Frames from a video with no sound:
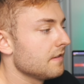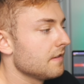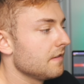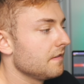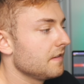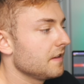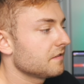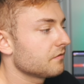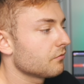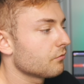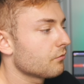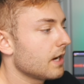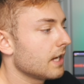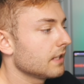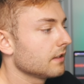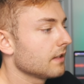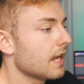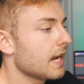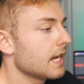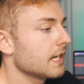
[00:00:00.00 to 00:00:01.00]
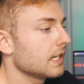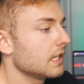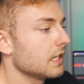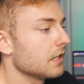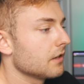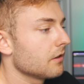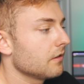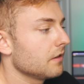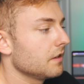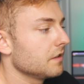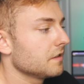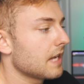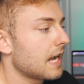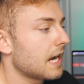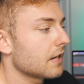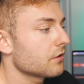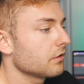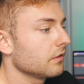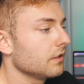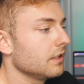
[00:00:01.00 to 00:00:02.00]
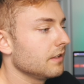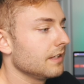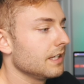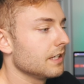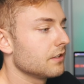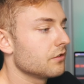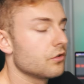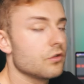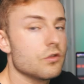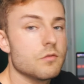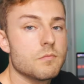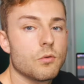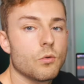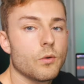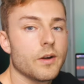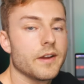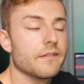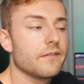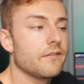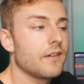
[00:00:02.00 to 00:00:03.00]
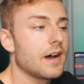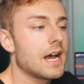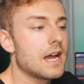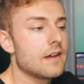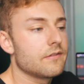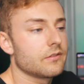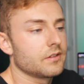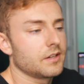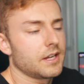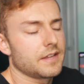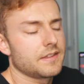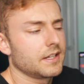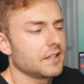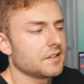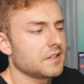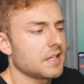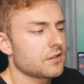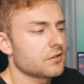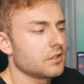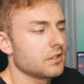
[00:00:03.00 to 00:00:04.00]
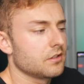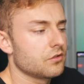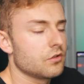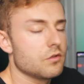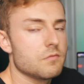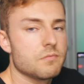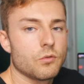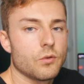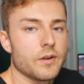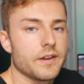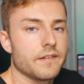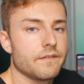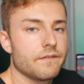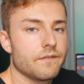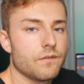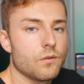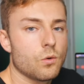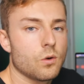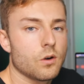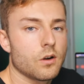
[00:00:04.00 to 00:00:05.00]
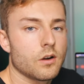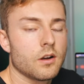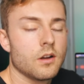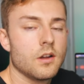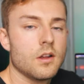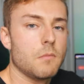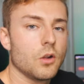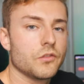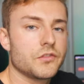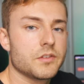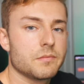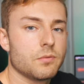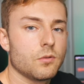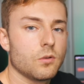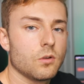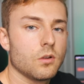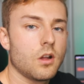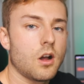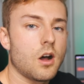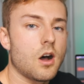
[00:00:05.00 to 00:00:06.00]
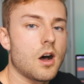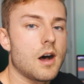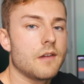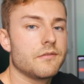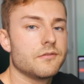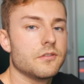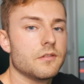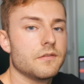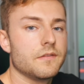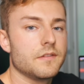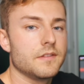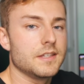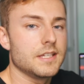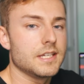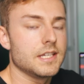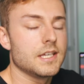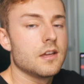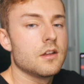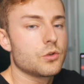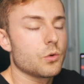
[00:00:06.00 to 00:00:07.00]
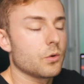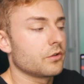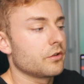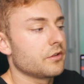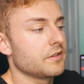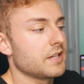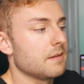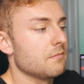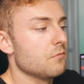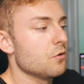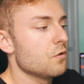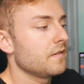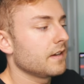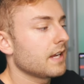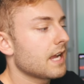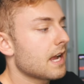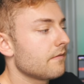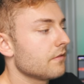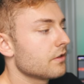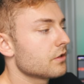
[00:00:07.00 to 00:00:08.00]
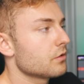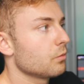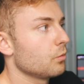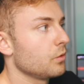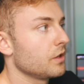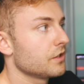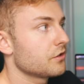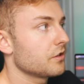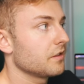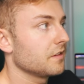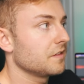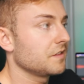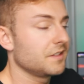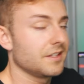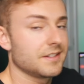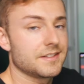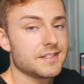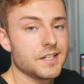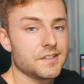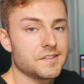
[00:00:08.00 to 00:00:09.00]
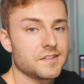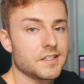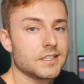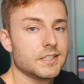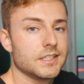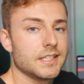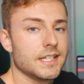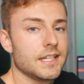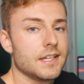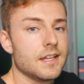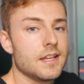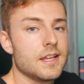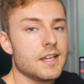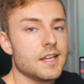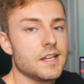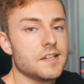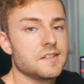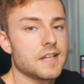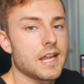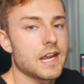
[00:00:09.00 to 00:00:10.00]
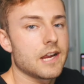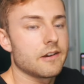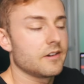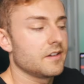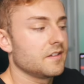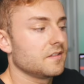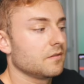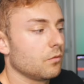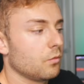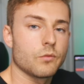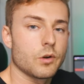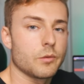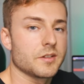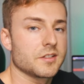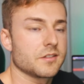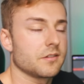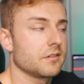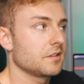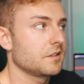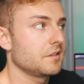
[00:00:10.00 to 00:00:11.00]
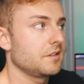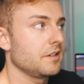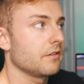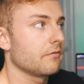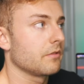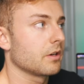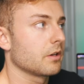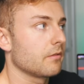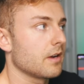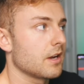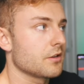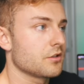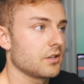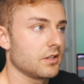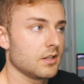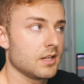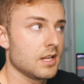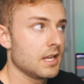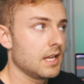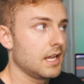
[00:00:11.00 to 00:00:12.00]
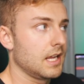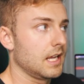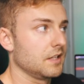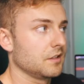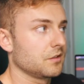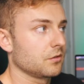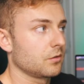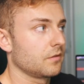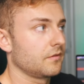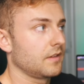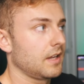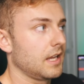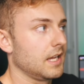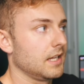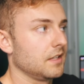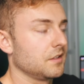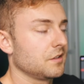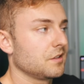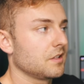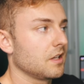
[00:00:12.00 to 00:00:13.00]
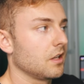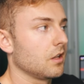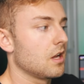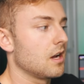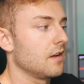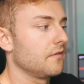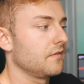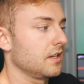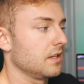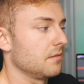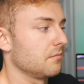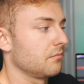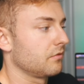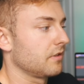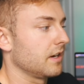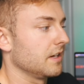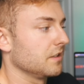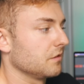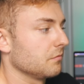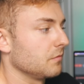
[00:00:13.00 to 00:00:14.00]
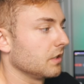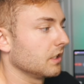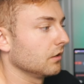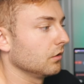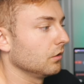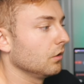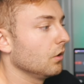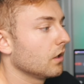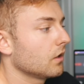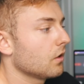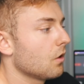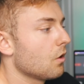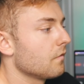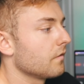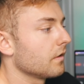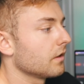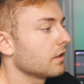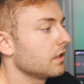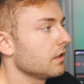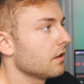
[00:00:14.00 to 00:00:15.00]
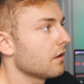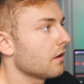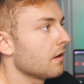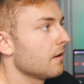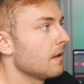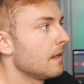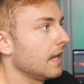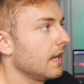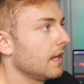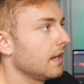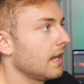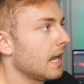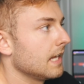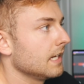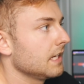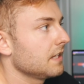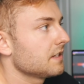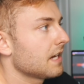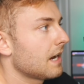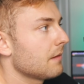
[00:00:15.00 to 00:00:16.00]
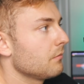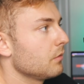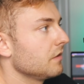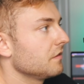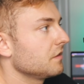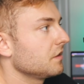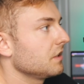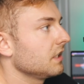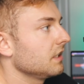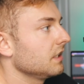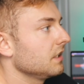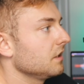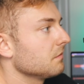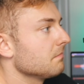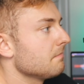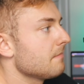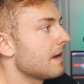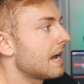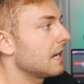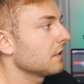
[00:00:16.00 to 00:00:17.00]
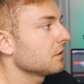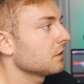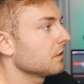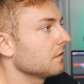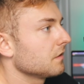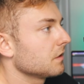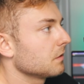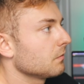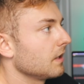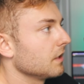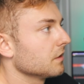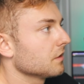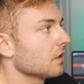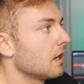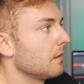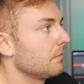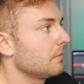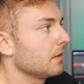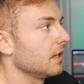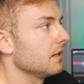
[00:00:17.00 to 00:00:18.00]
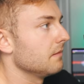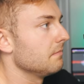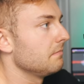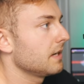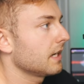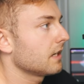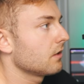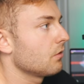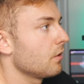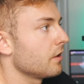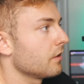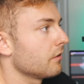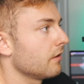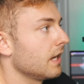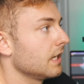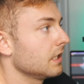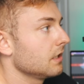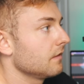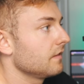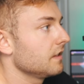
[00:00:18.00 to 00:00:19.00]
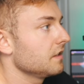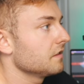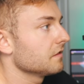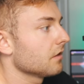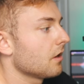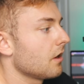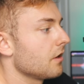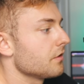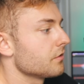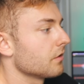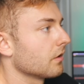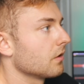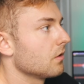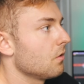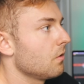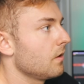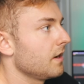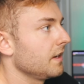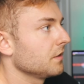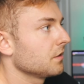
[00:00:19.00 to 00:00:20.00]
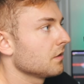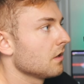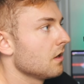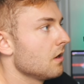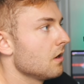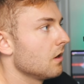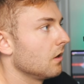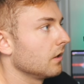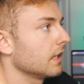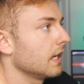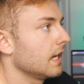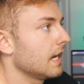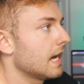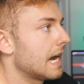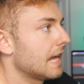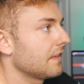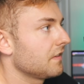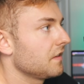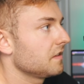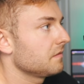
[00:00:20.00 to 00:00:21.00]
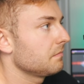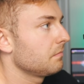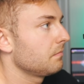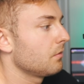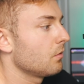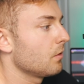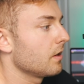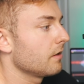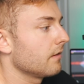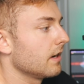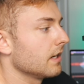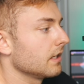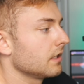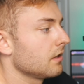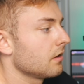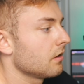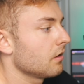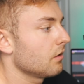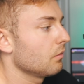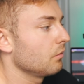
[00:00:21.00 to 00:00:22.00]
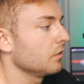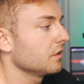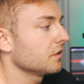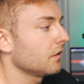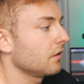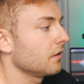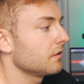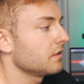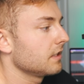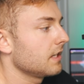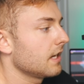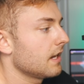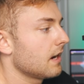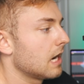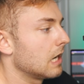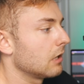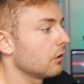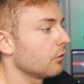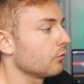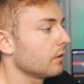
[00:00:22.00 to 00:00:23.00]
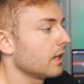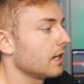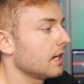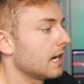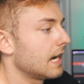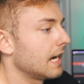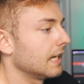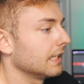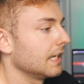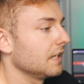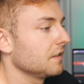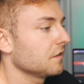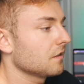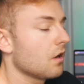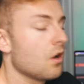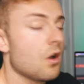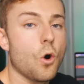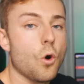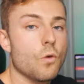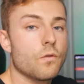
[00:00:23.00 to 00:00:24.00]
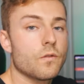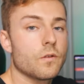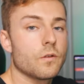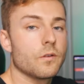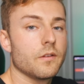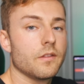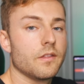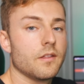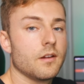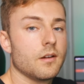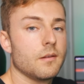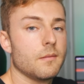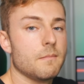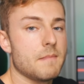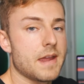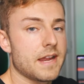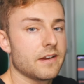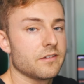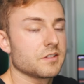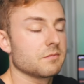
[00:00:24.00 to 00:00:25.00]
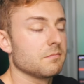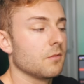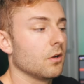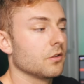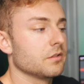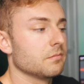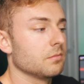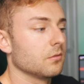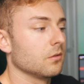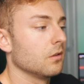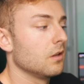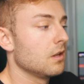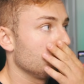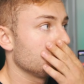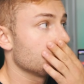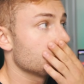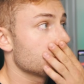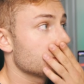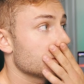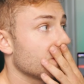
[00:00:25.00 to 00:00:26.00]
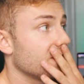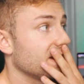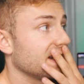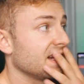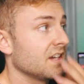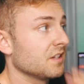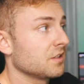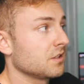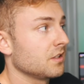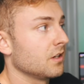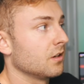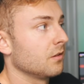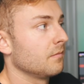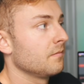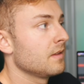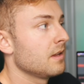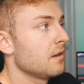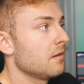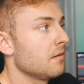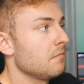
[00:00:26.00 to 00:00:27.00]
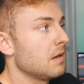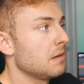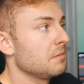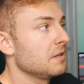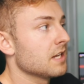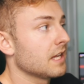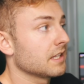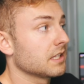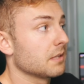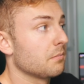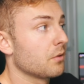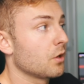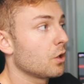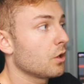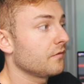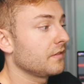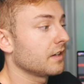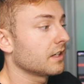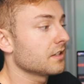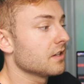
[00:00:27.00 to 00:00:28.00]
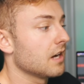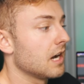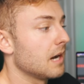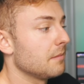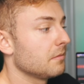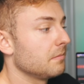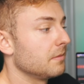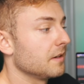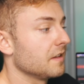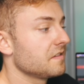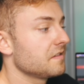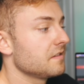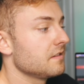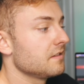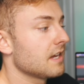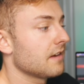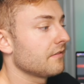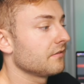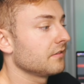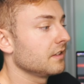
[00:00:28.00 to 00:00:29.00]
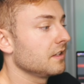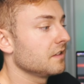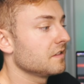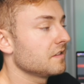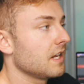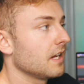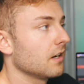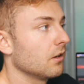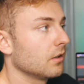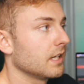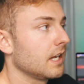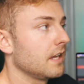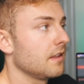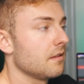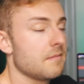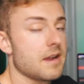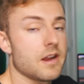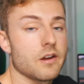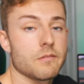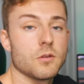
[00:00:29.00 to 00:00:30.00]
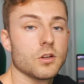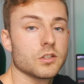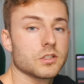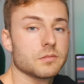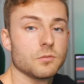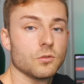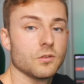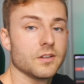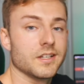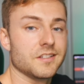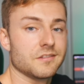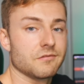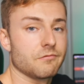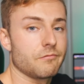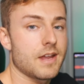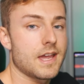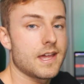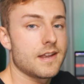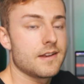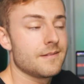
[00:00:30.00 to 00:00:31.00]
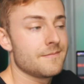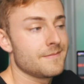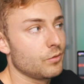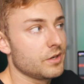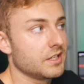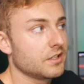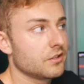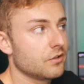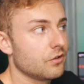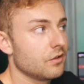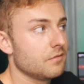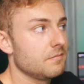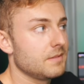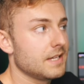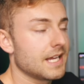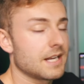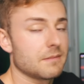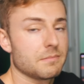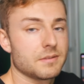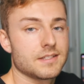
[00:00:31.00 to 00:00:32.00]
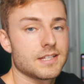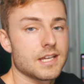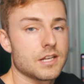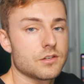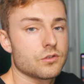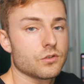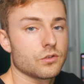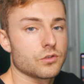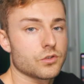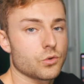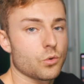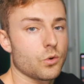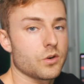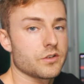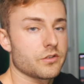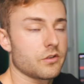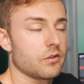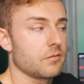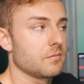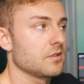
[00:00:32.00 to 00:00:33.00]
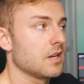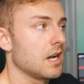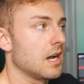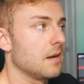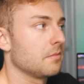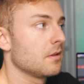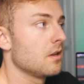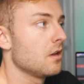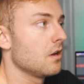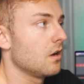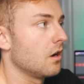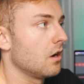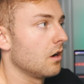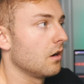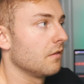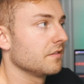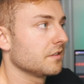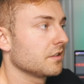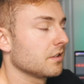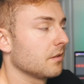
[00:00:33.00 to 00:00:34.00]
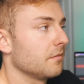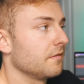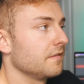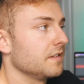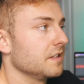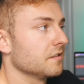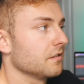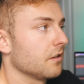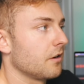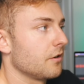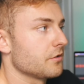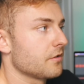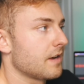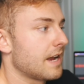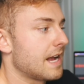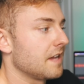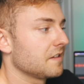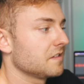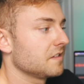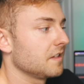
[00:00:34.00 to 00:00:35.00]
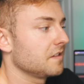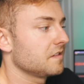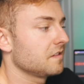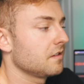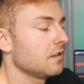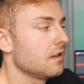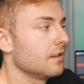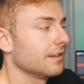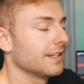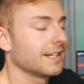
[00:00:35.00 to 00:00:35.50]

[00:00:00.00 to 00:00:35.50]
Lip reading: And then this red line here is actually the 2.5, or I think it's actually 2.4 multiple off of the 200-day moving average, which statistically is areas where we start to see a regression and sort of a sell-off in price. And we can look over here, and anytime we've seen these massive swings up in Bitcoin or any of these larger coins, okay, at this point right here, we started to get our red highlights over the Mayer's multiple, which is showing us, you know, maybe not the perfect top, but it's definitely saying, okay, the Mayer multiple is red. We could be at a potential short-term top of some of these larger assets.